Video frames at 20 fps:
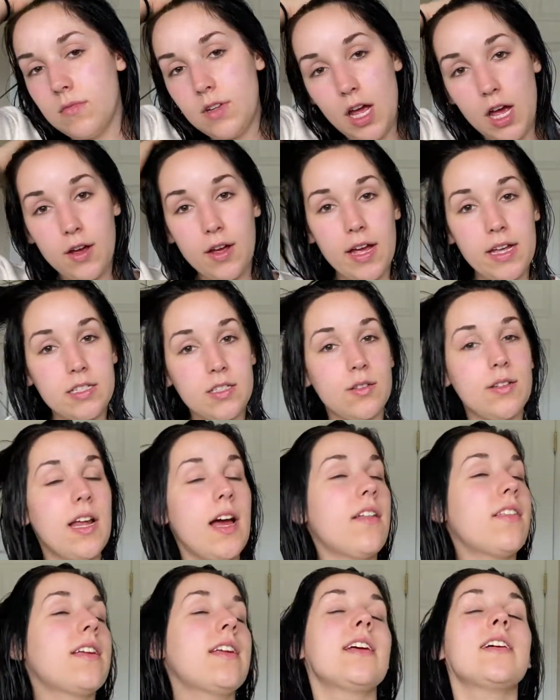Okay, so now
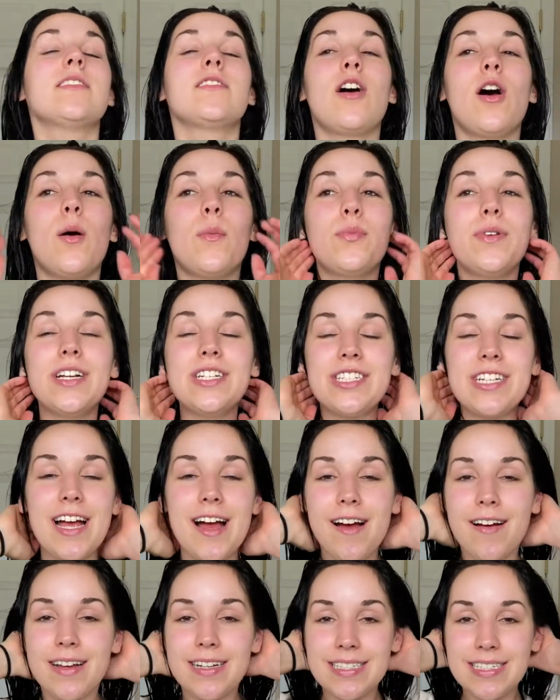that it is all brushed
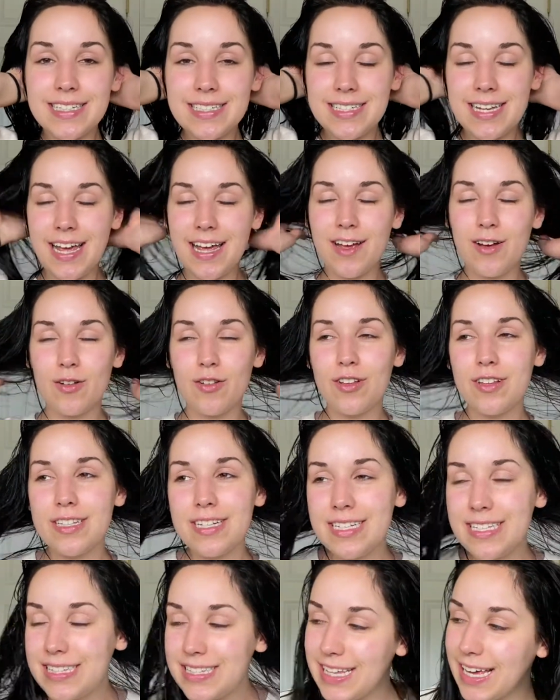out and detangled,
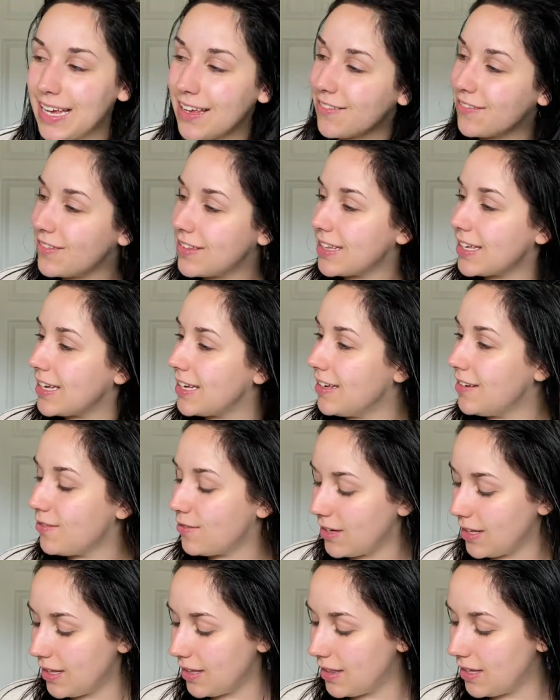thankfully,
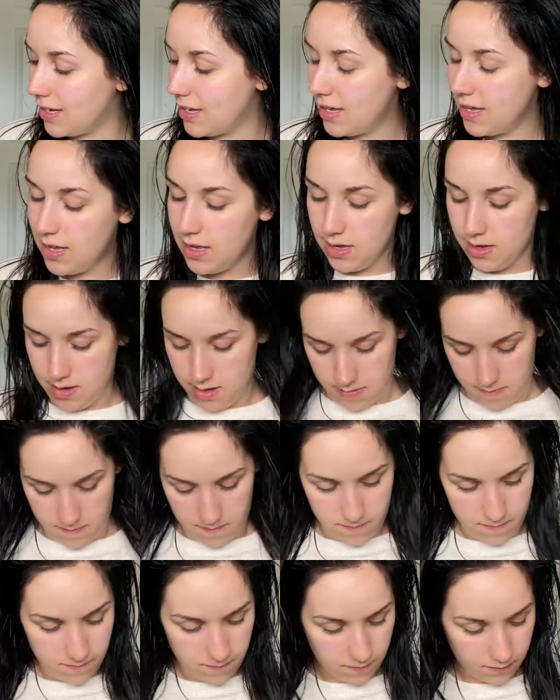
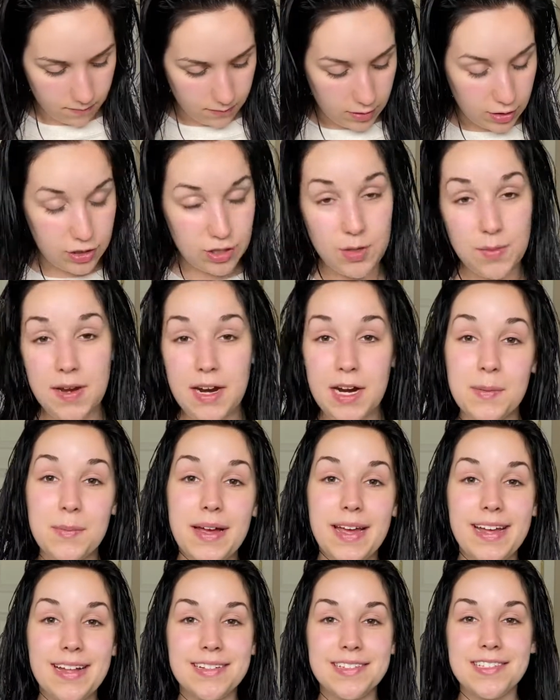there's no hair in my
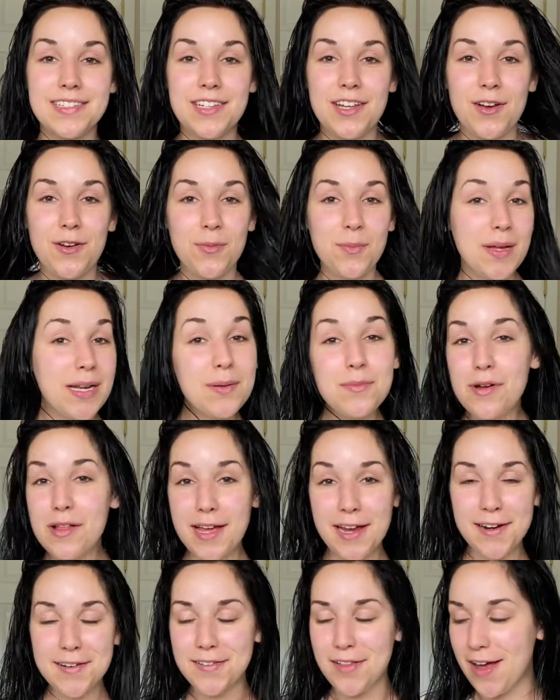hands, so minimal
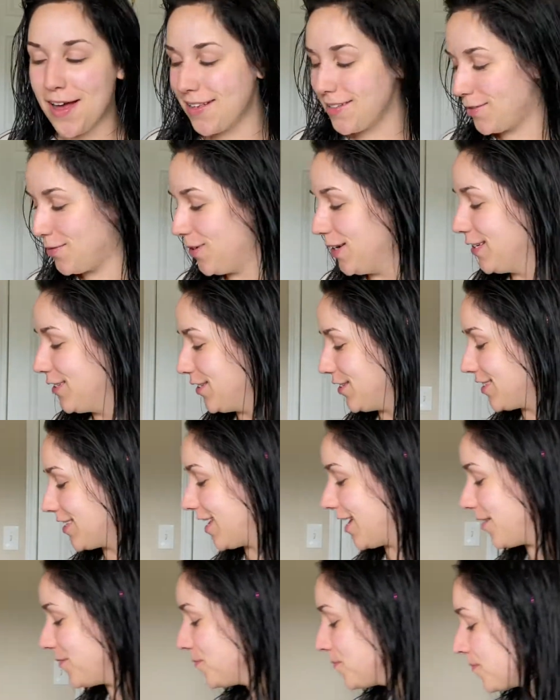hair loss, which is
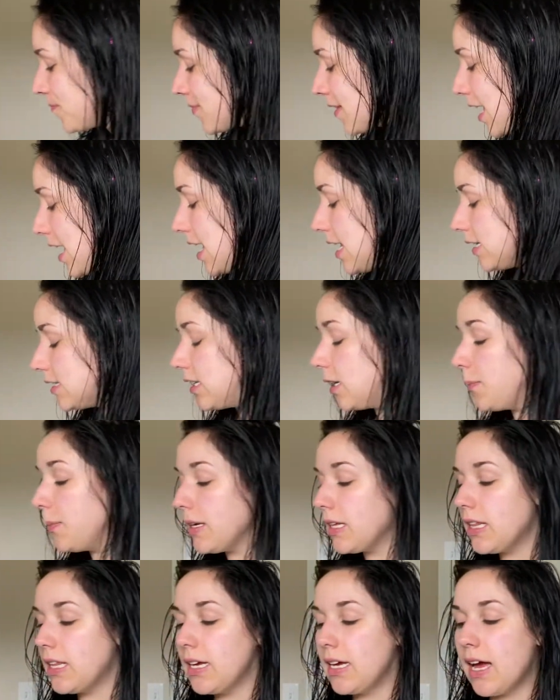good.
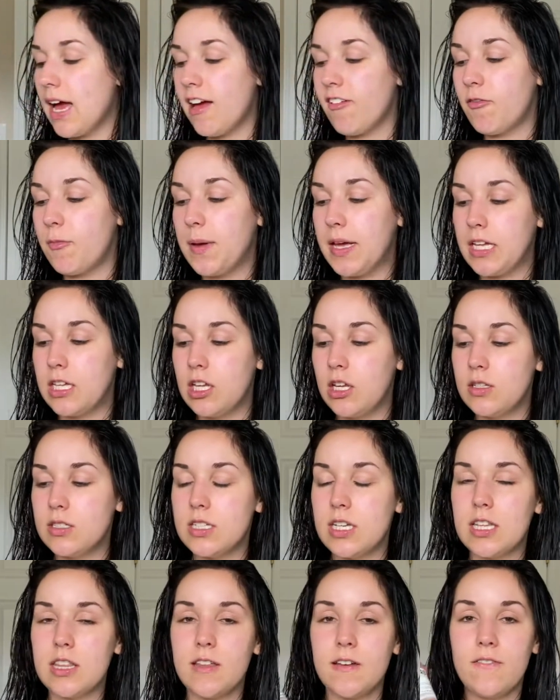Typically, I've been
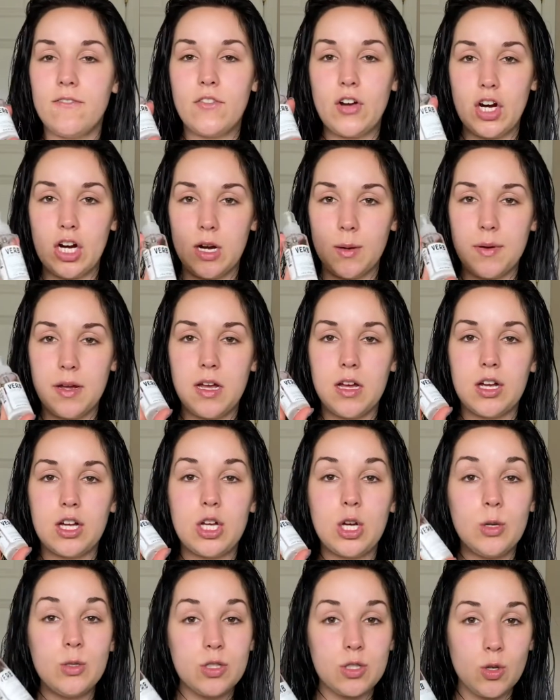using the Verb
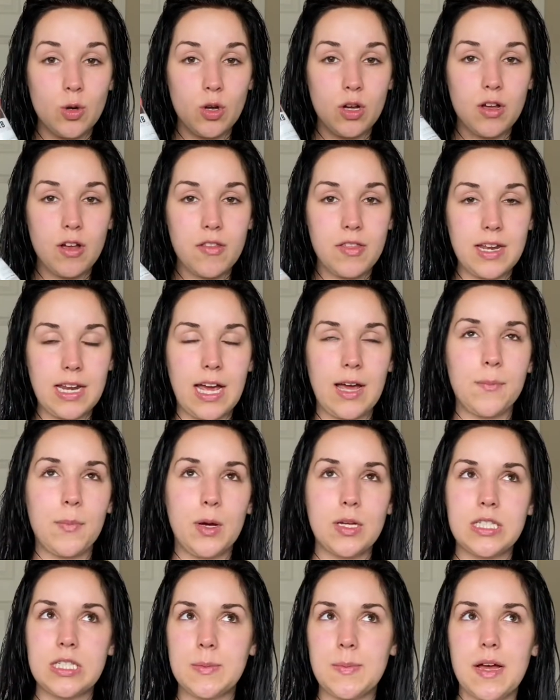Ghost Oil that I
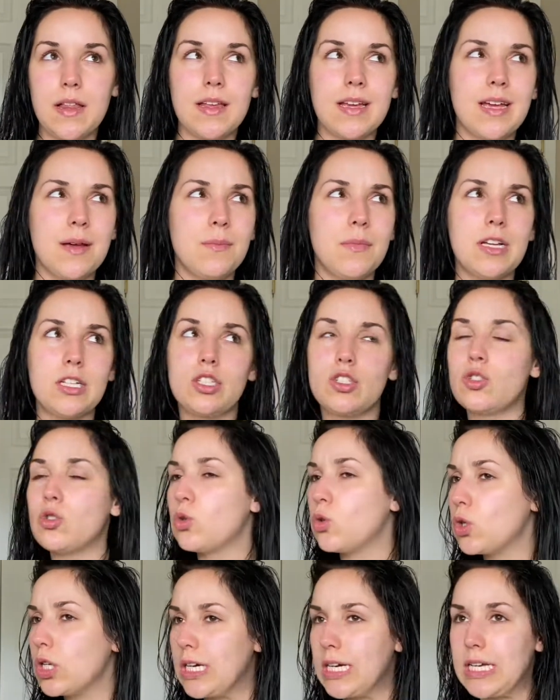posted about like in my
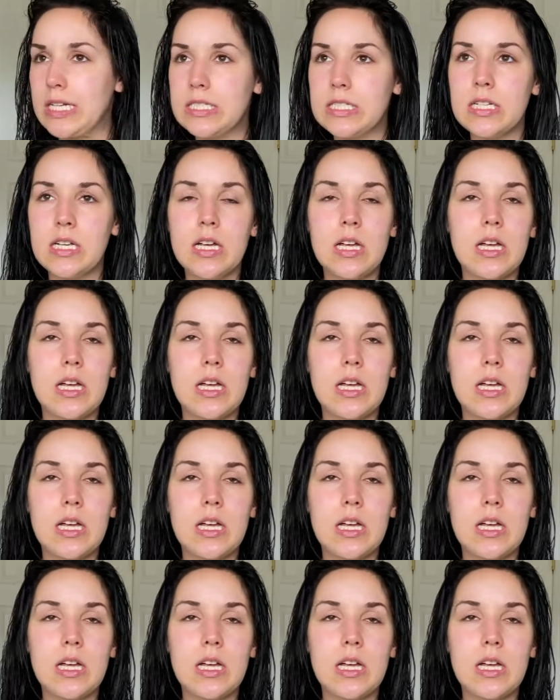stories.